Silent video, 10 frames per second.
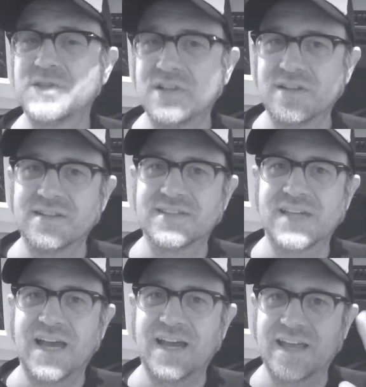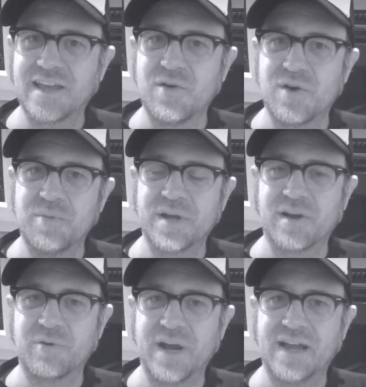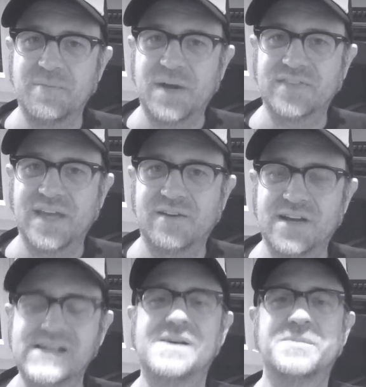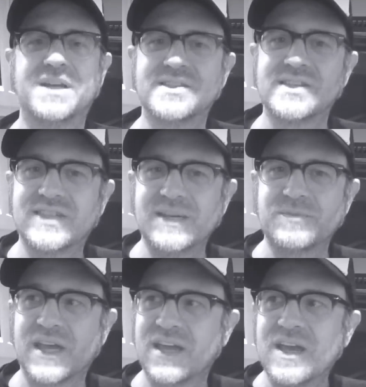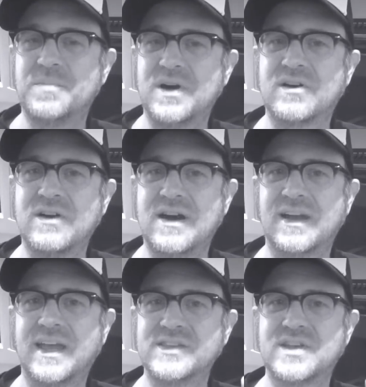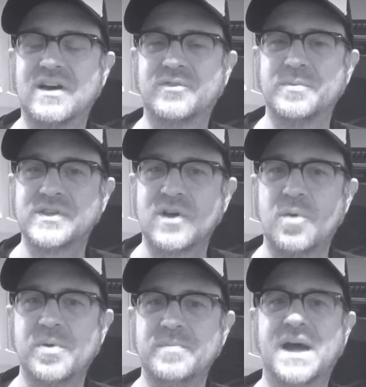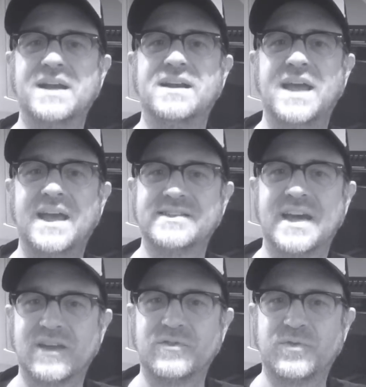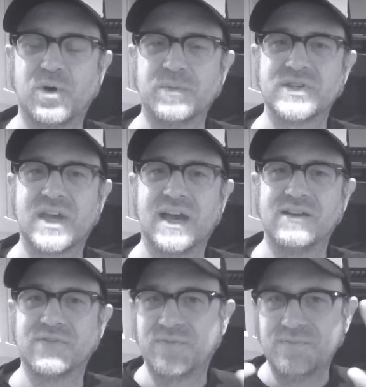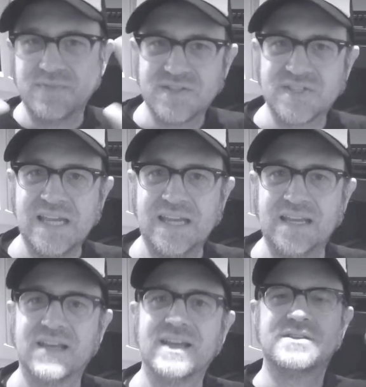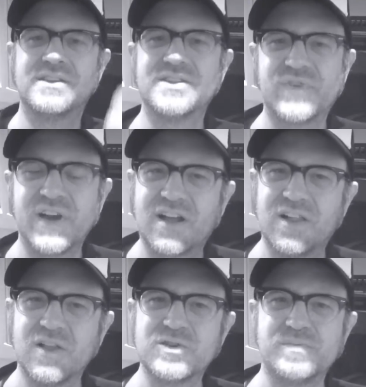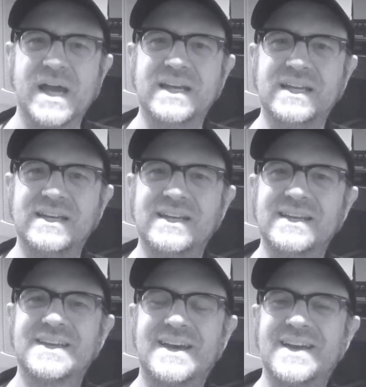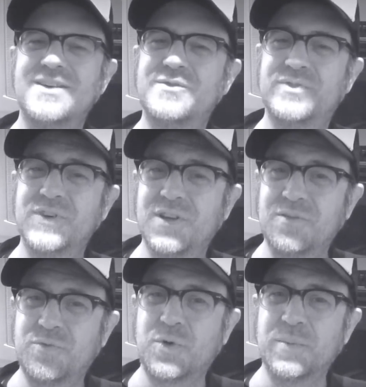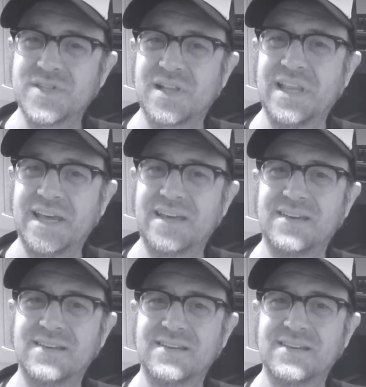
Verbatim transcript: was a little aside. I could go on a bigger rant about that right now, because it seems like punk rock has gone from this open-minded, anti-conformist kind of scene to this very close-minded, kind of conformist clique.